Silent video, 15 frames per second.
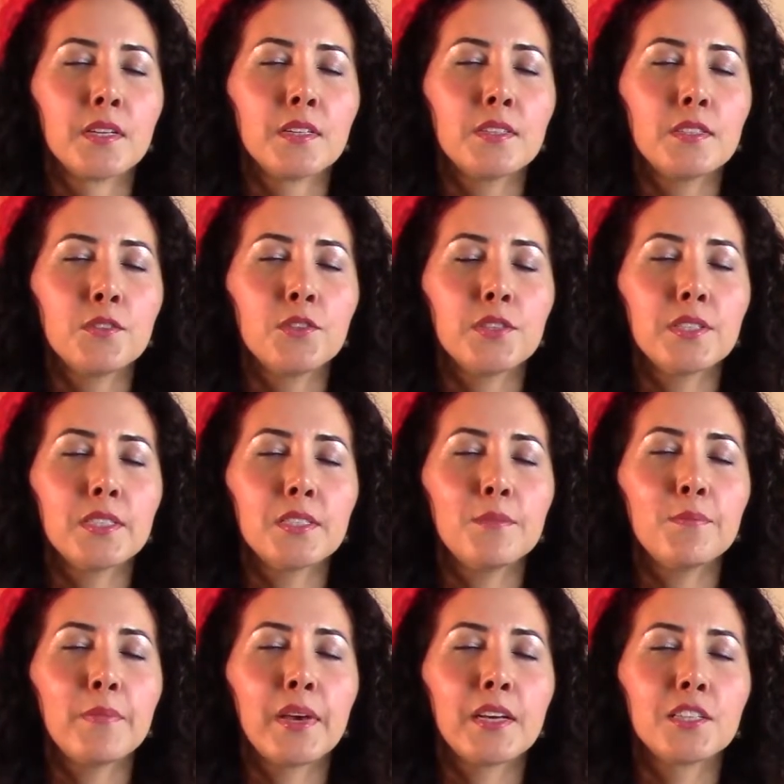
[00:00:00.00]
So just
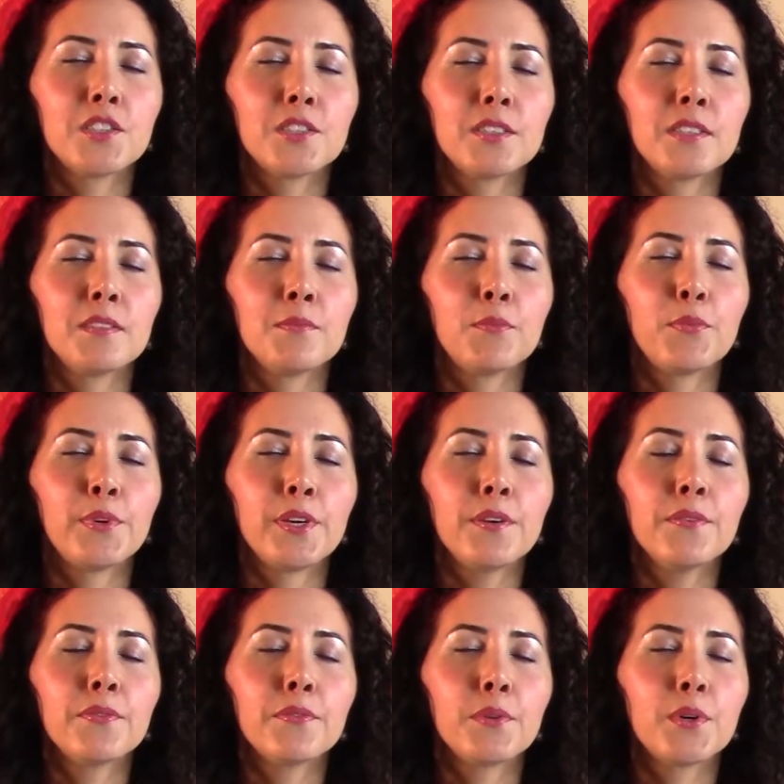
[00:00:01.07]
imagine, bring
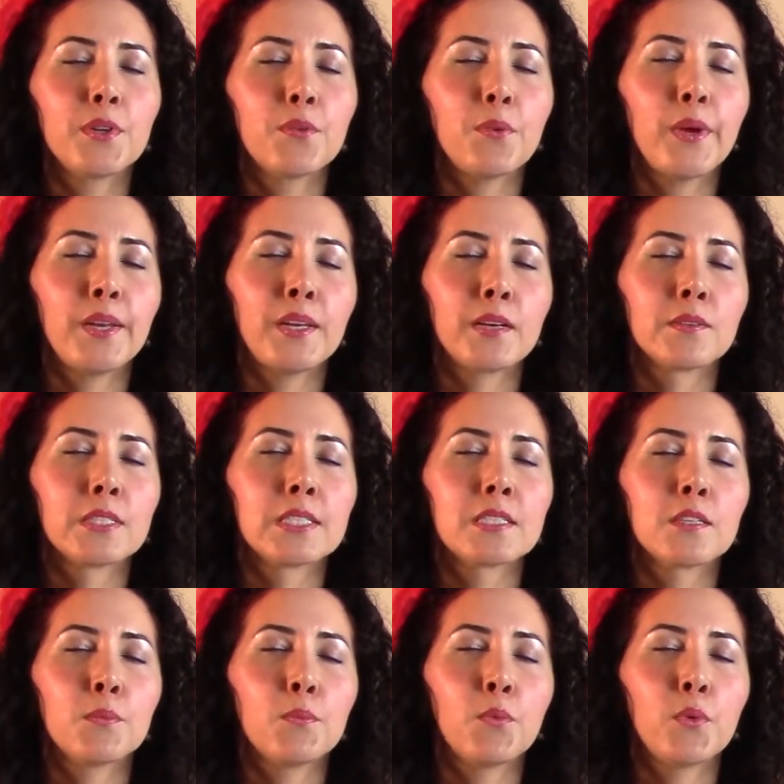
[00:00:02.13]
forth right now
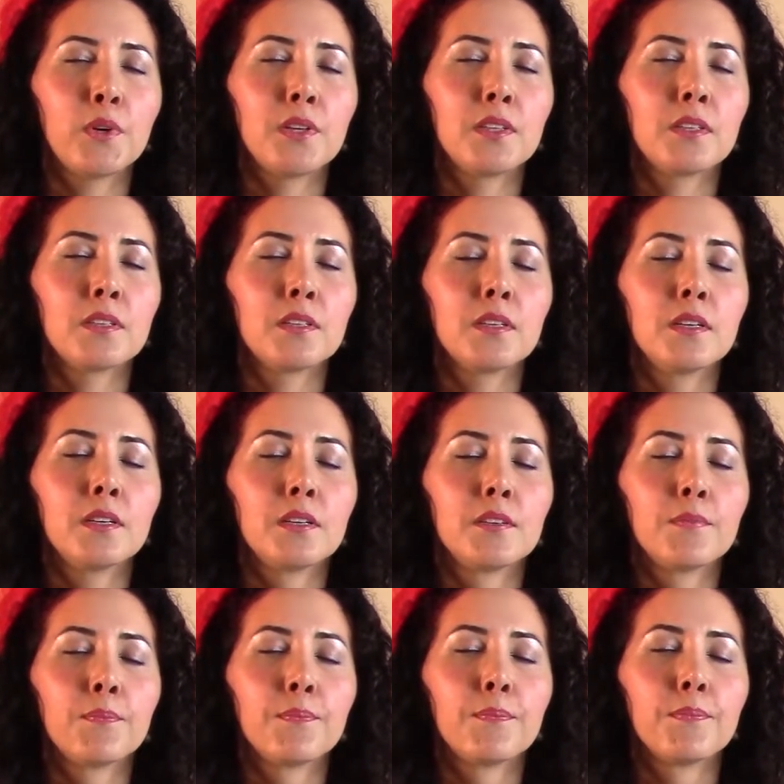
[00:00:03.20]
someone
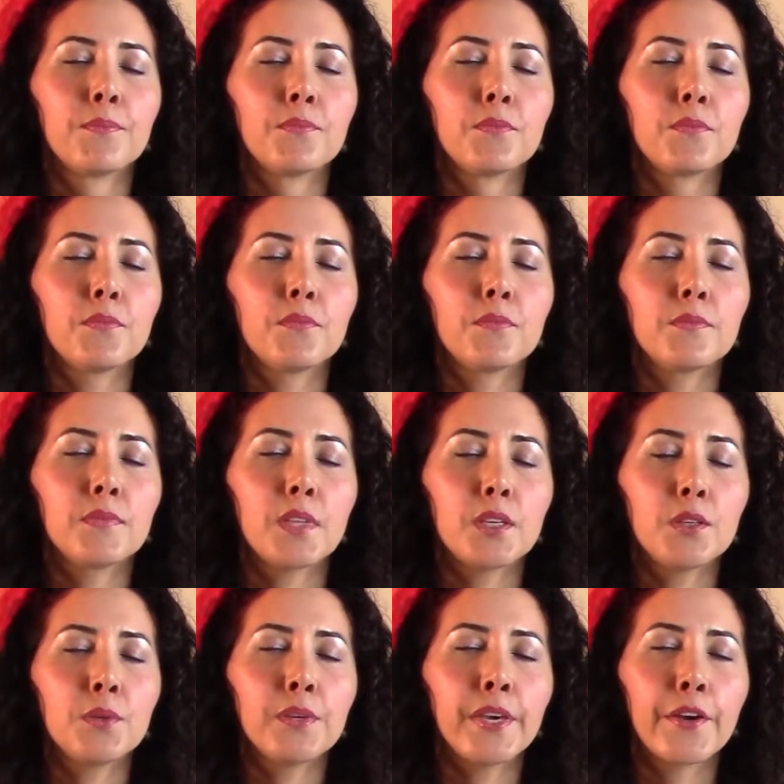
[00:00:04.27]
that
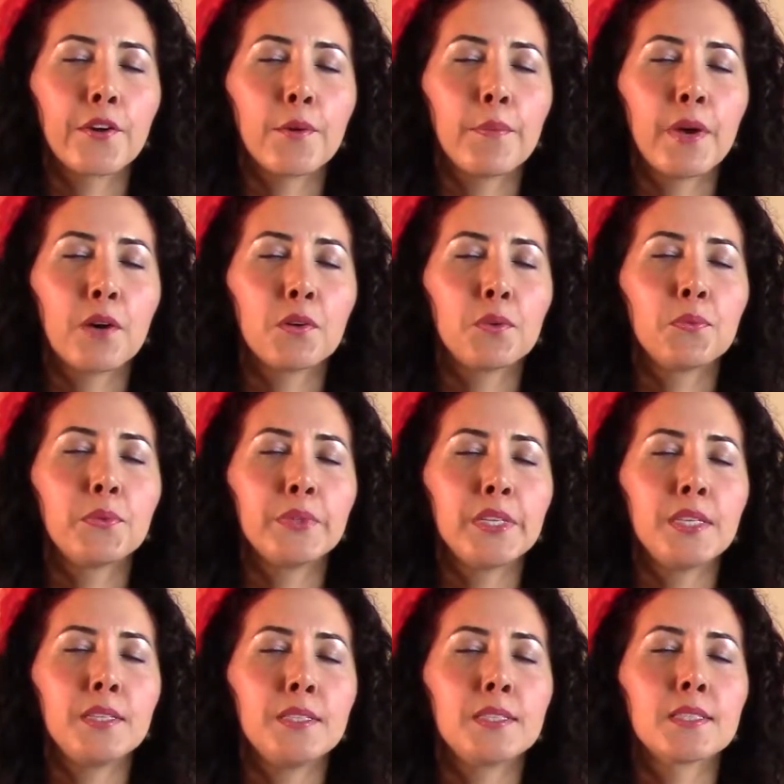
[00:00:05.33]
you care about who really
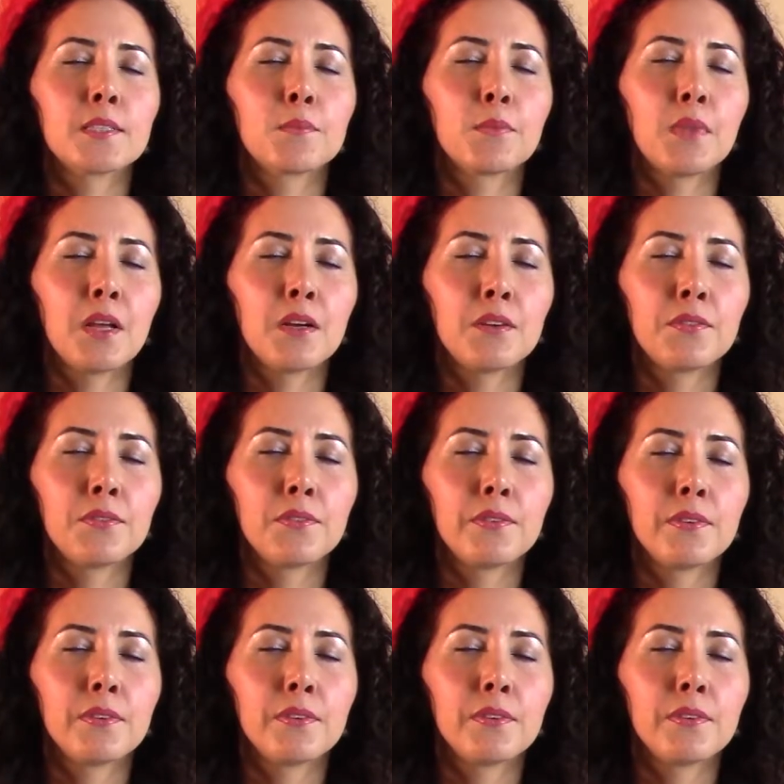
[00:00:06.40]
needs some love.